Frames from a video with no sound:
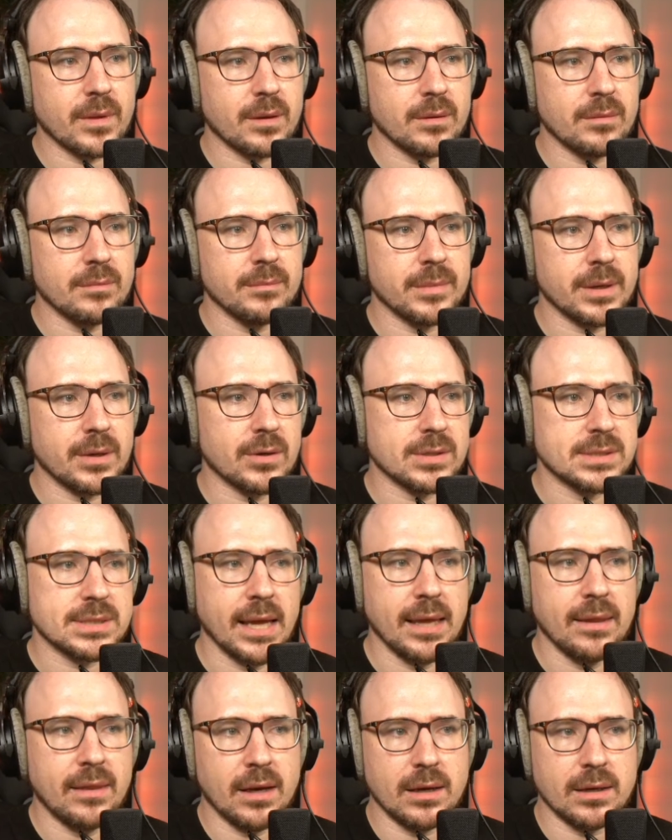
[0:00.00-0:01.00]
because they
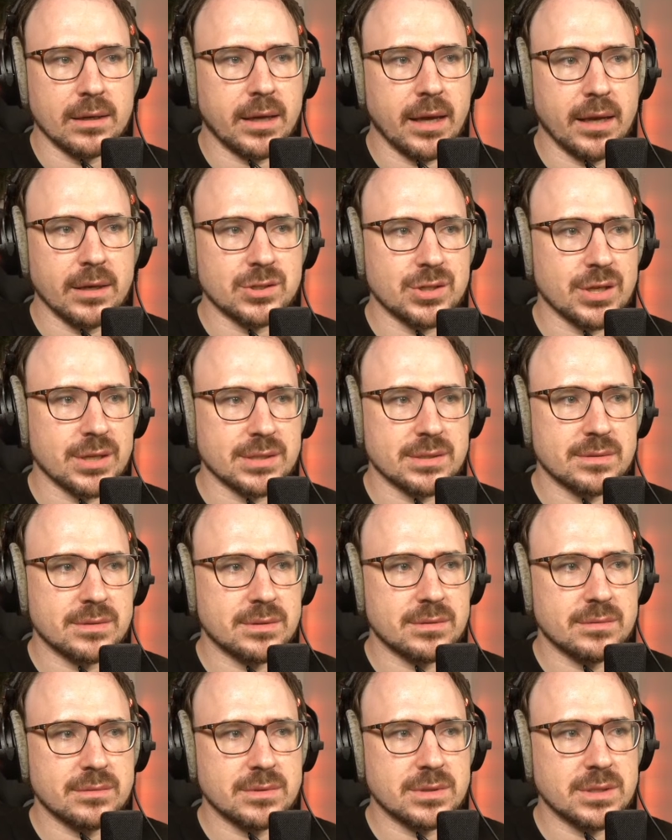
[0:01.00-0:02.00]
then can just
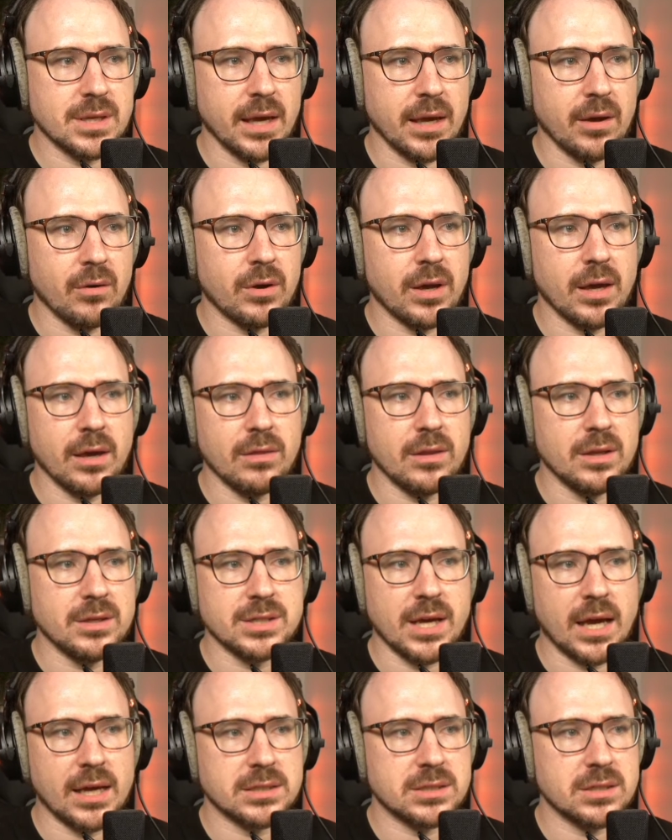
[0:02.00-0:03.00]
say, okay, the
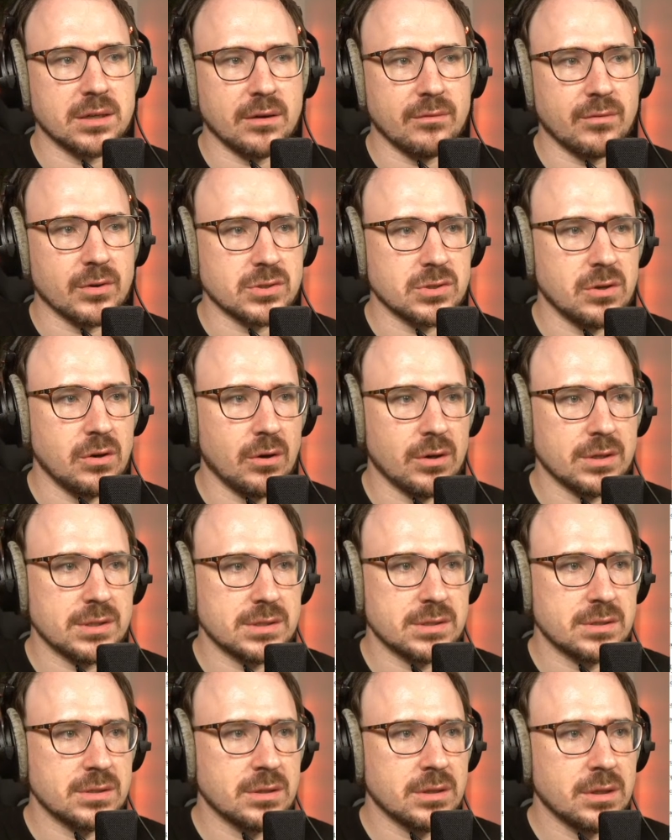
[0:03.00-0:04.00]
data was
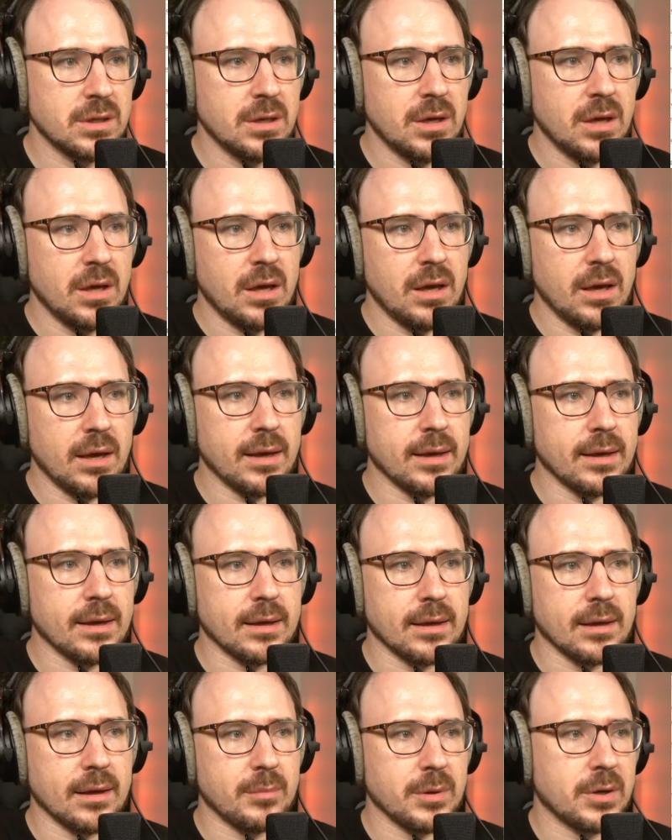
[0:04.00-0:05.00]
lost
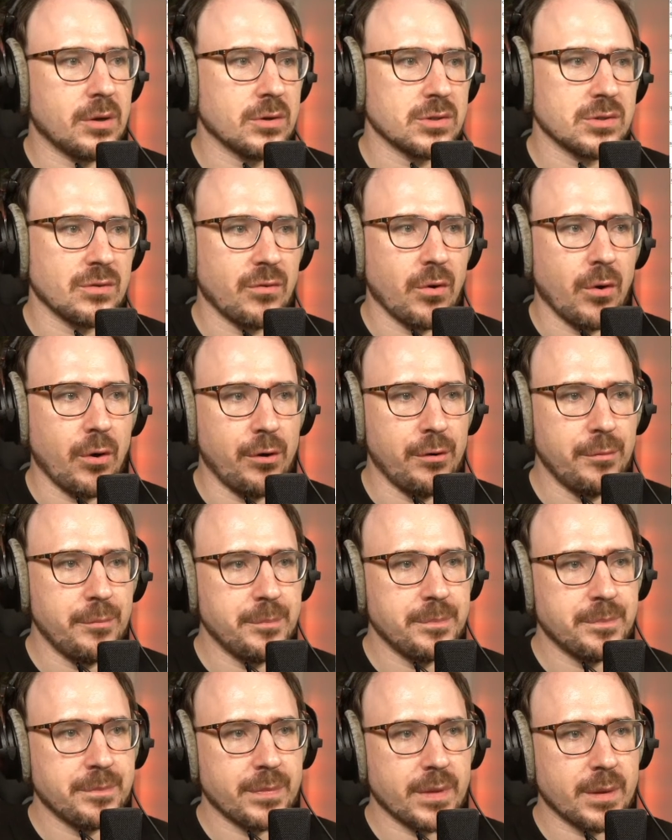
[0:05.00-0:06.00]
because of her,
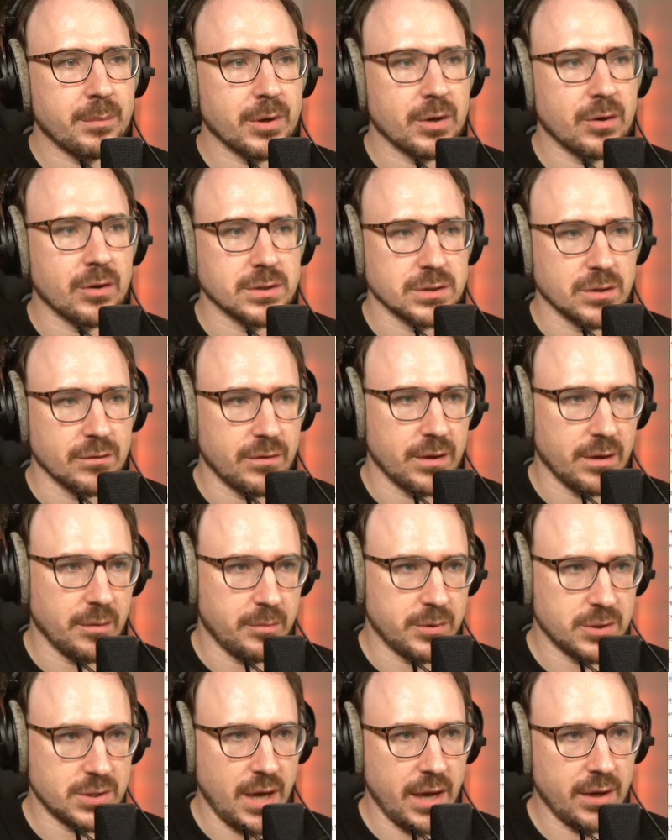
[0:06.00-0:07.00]
because of
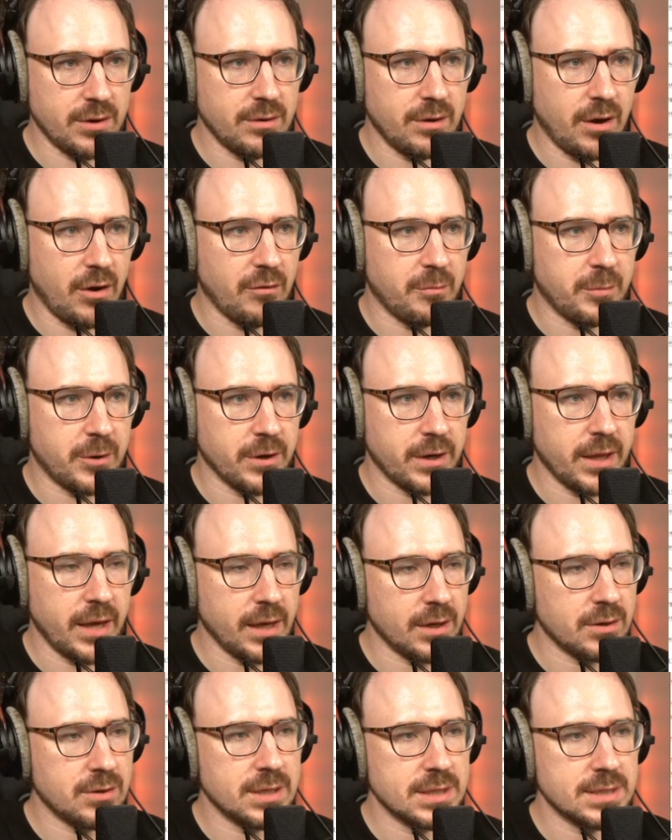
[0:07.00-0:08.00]
our
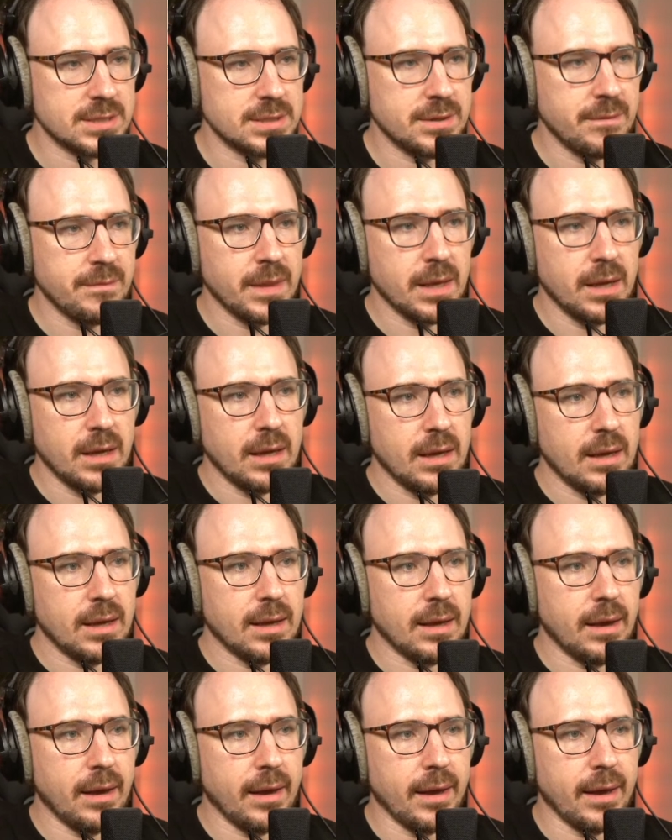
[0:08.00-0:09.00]
protagonist,
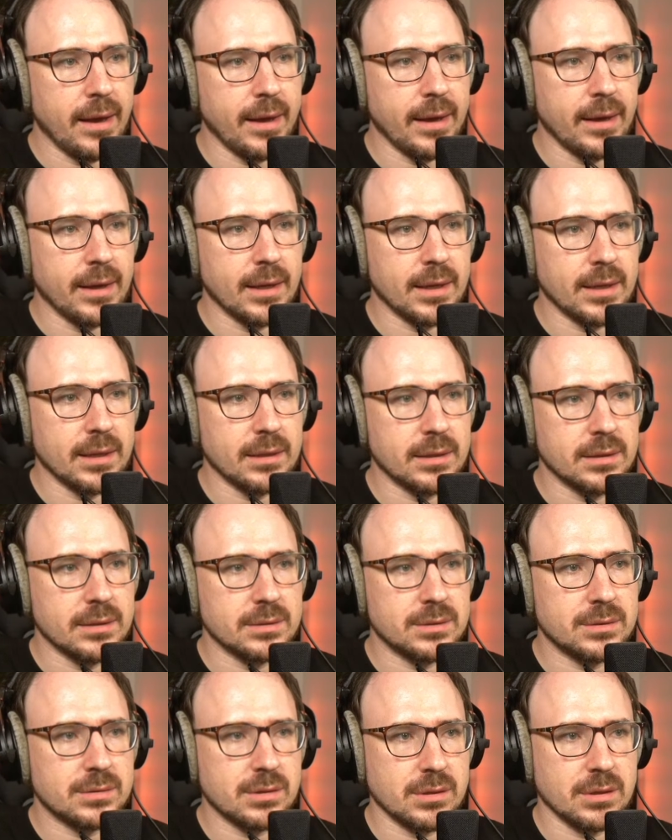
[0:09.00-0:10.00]
and
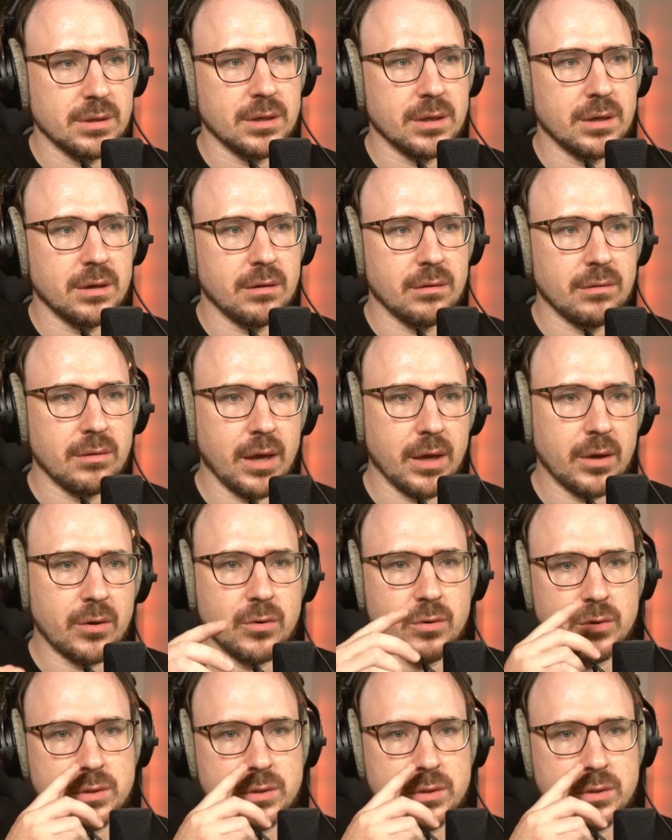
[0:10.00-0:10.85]
they could